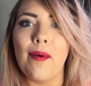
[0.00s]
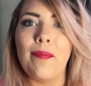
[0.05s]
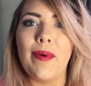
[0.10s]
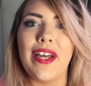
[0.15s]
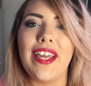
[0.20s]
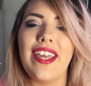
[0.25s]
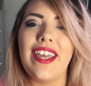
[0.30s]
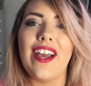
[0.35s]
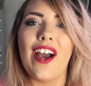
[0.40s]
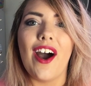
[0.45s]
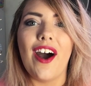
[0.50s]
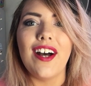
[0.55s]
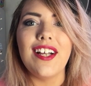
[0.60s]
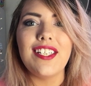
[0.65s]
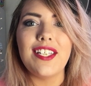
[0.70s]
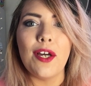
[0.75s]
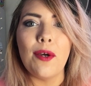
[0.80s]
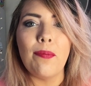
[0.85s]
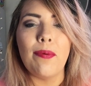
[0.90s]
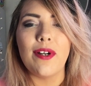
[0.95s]
but he
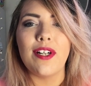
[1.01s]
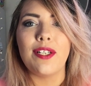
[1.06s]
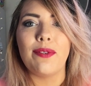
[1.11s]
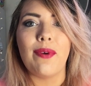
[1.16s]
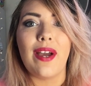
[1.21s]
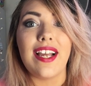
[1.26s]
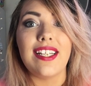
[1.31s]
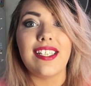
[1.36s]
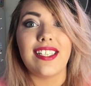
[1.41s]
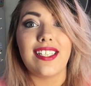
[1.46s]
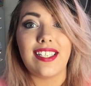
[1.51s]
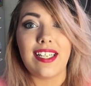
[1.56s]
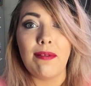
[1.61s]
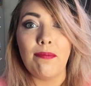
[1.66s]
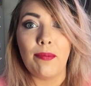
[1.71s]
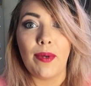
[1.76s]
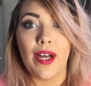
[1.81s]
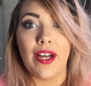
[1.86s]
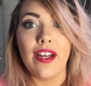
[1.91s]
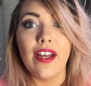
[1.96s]
also persuades
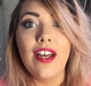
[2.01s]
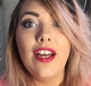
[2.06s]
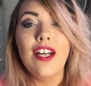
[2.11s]
Simba